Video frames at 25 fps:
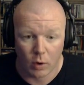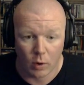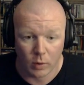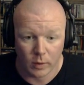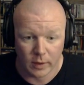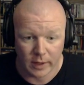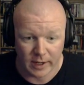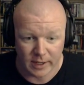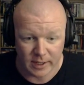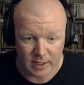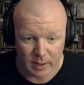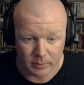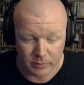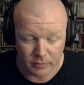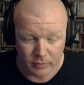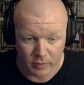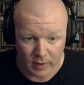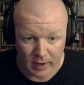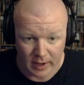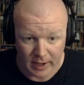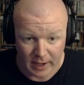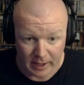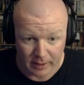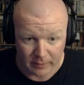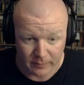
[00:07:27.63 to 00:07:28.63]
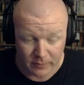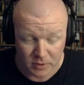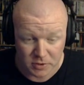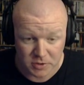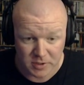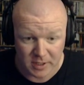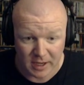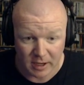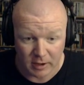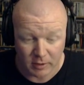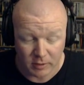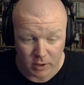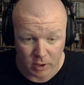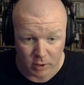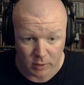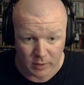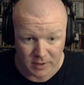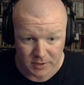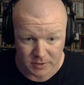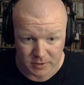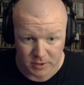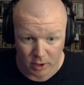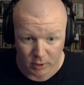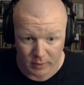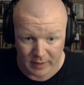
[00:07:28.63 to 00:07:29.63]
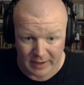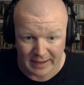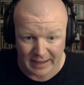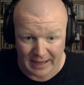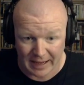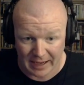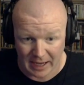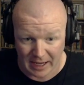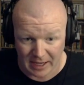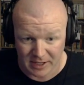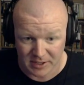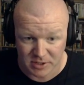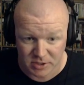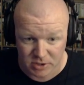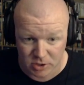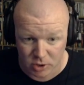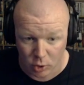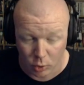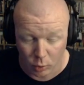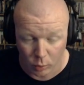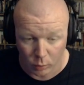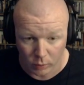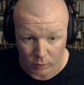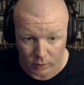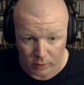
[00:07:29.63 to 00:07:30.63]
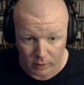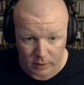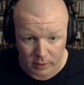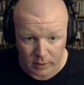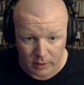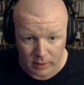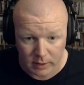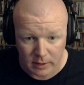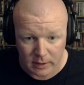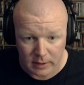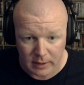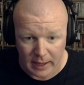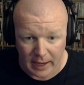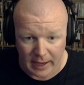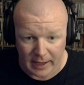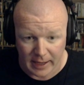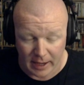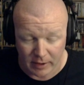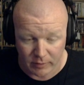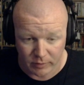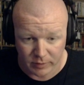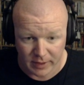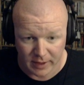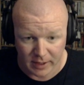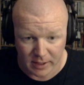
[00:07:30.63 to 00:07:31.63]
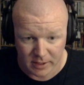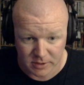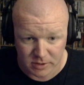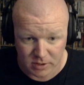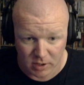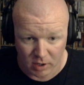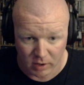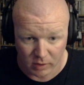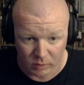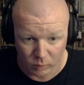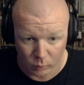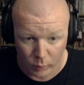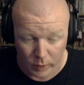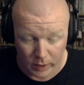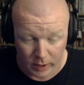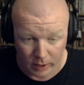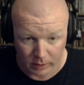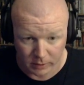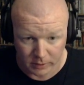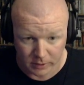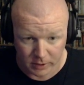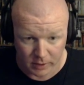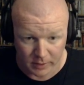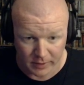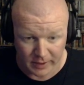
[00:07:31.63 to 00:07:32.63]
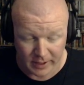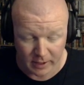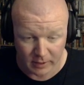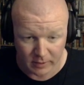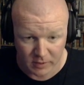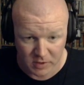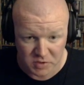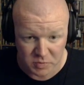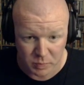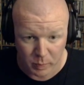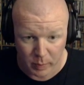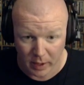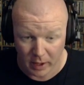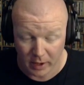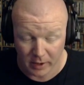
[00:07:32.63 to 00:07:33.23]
lot of times before I got it. The first thing you can do is you're in like a school, and everything has gone weird. You're going to hear this bell.